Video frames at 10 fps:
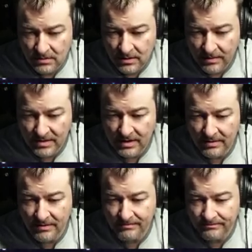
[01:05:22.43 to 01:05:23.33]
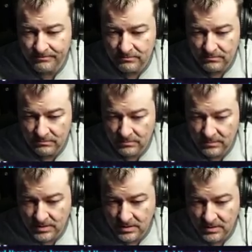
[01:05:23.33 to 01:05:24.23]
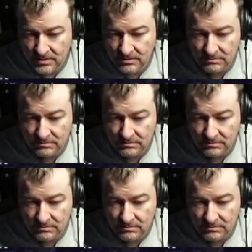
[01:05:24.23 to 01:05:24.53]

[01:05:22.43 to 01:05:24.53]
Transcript: I mean, uh, is there?